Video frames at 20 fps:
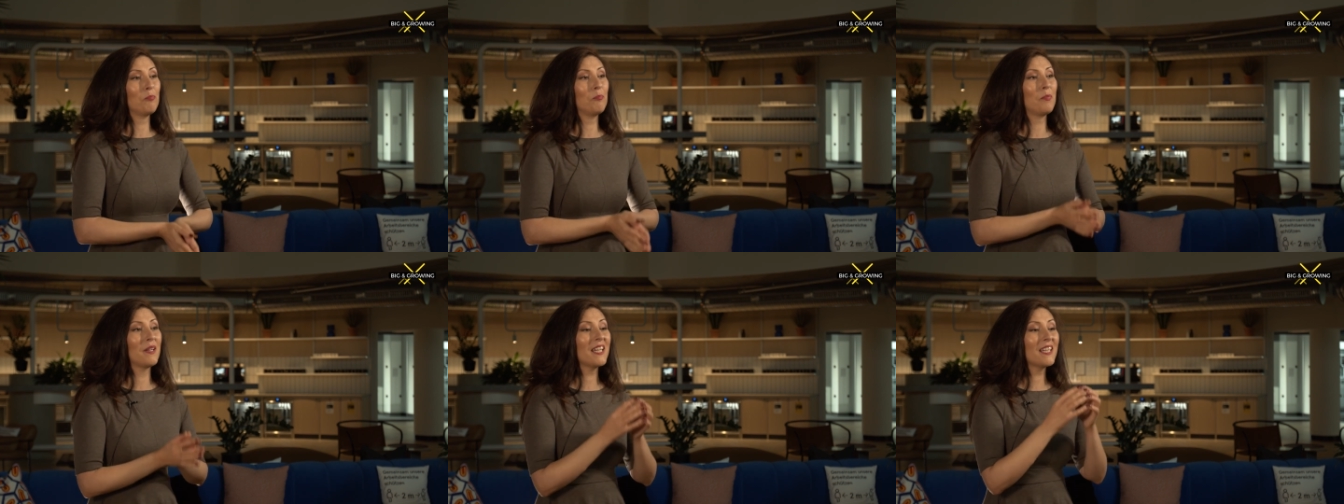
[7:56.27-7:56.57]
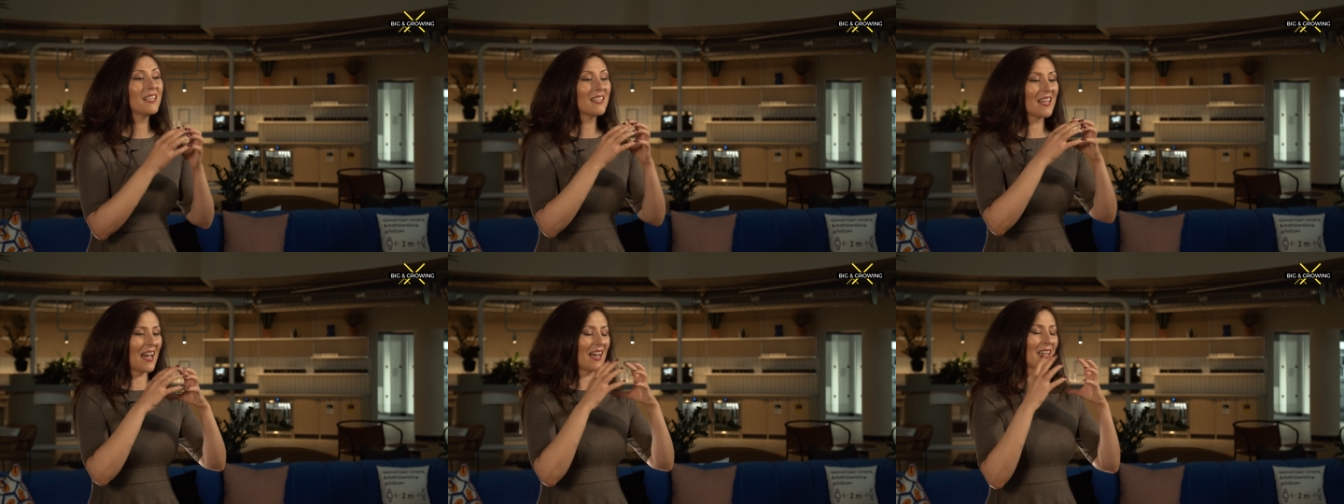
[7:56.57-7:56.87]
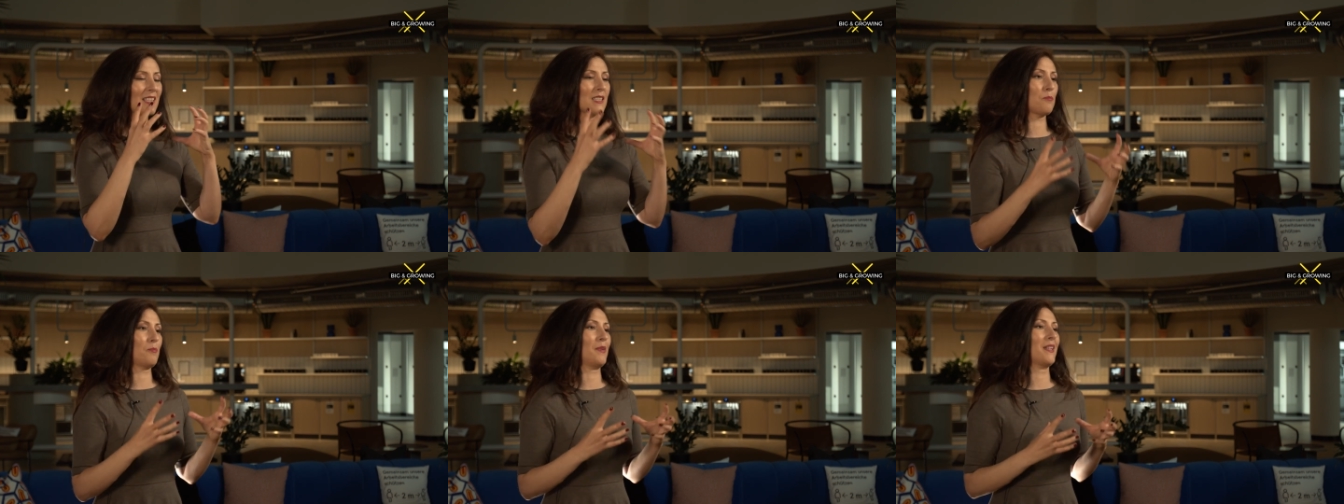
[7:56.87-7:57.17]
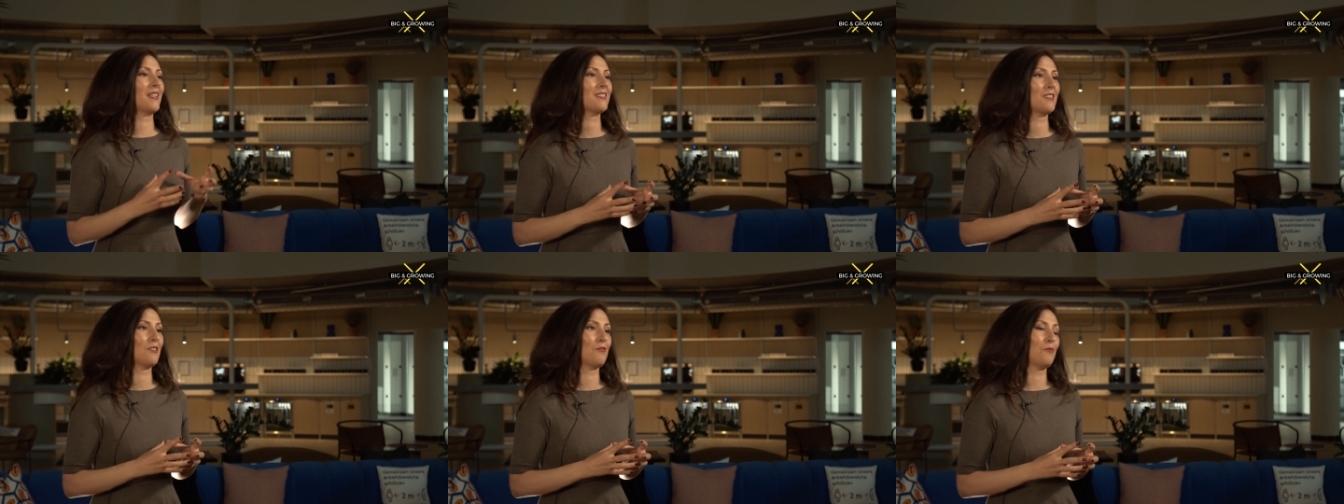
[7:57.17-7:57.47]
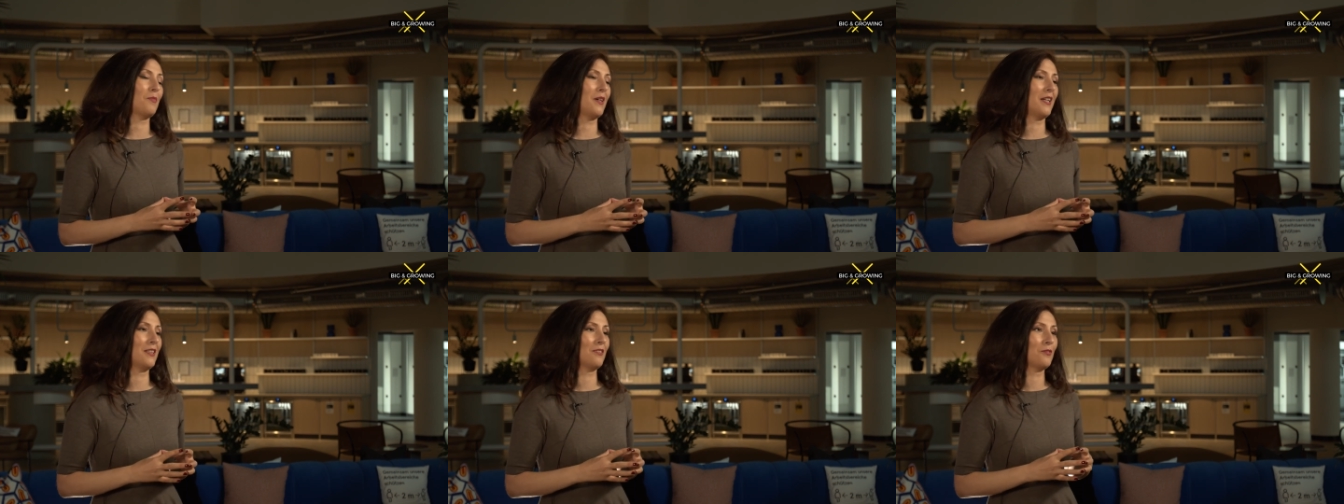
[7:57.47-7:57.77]
big aspects
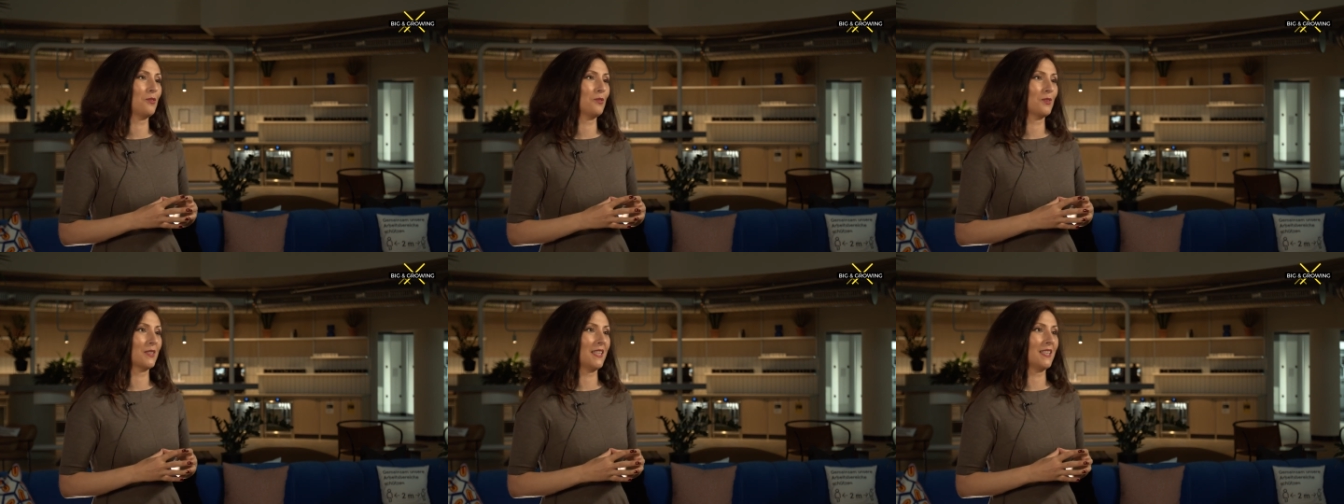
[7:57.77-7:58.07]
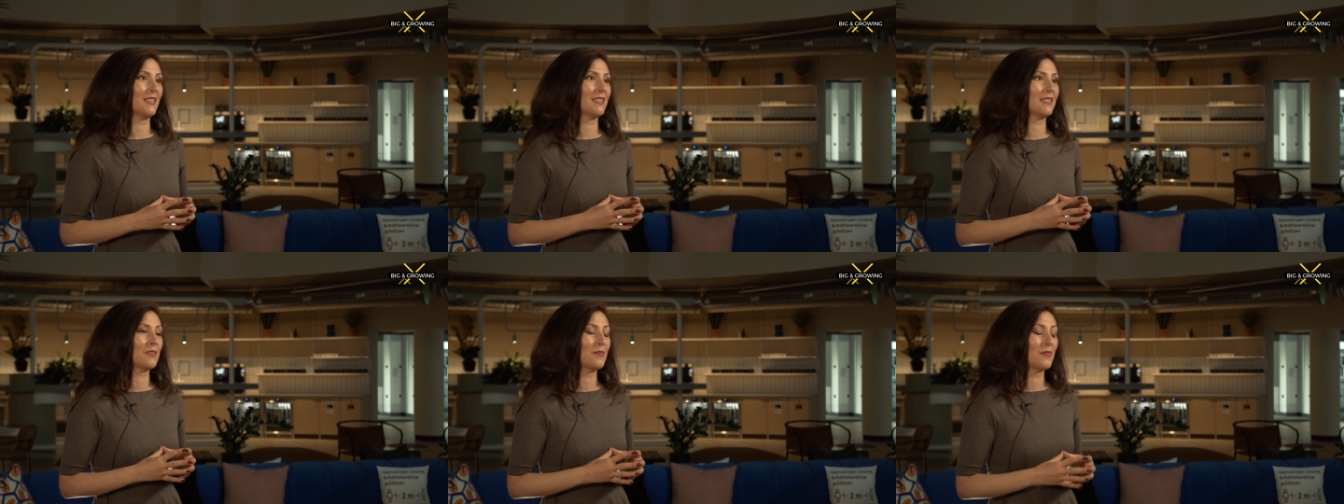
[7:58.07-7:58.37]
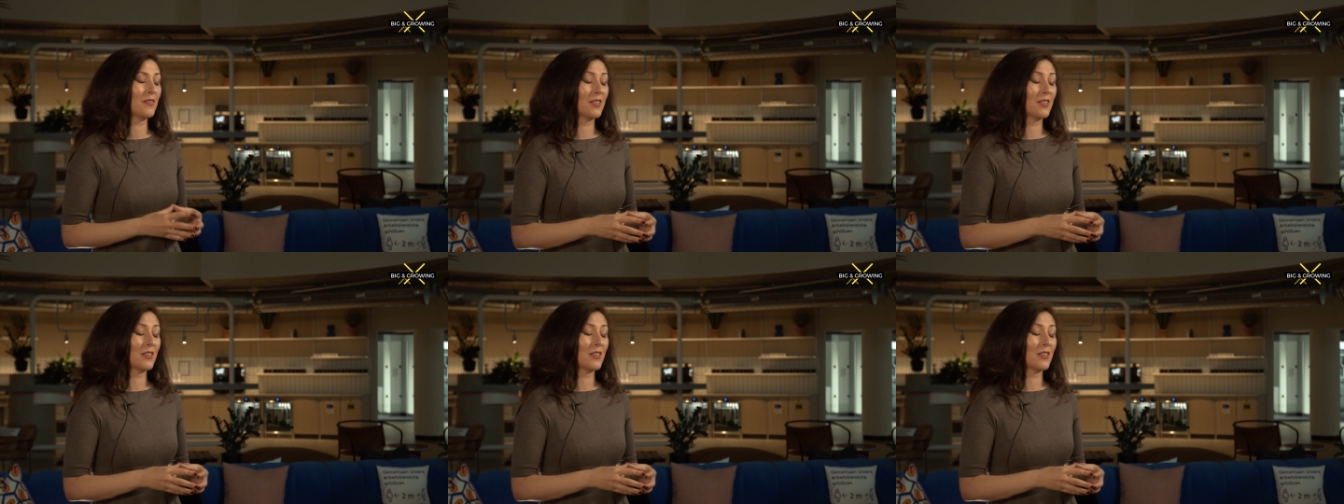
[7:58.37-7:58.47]
of mindfulness.